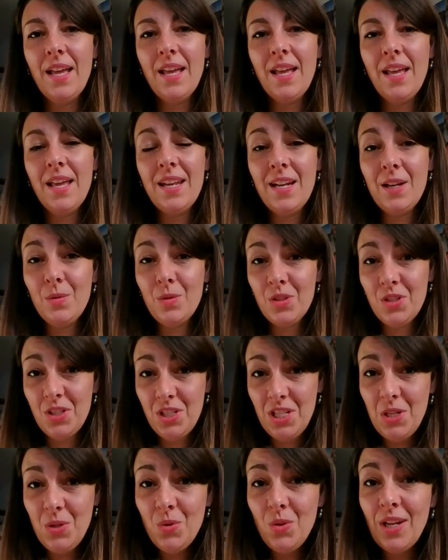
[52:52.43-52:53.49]
And I will
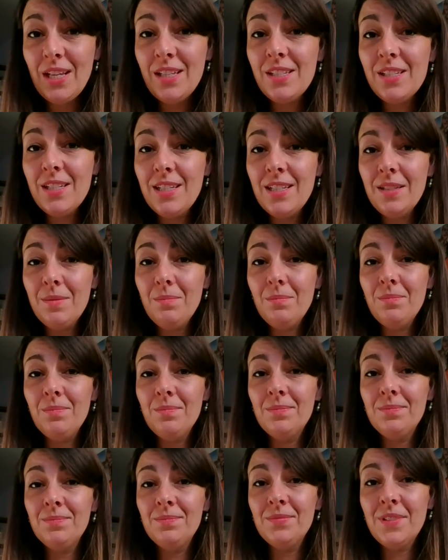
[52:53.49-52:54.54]
see you next time,
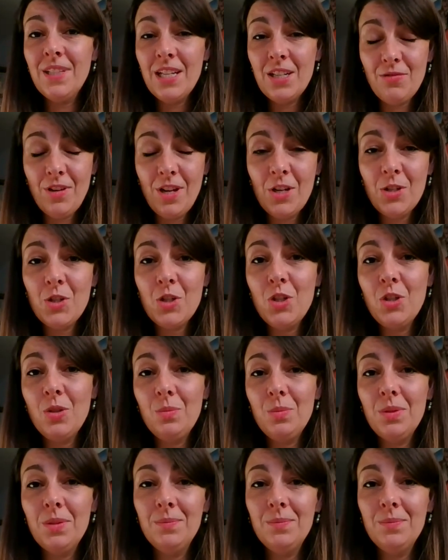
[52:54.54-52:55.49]
next Flosstube.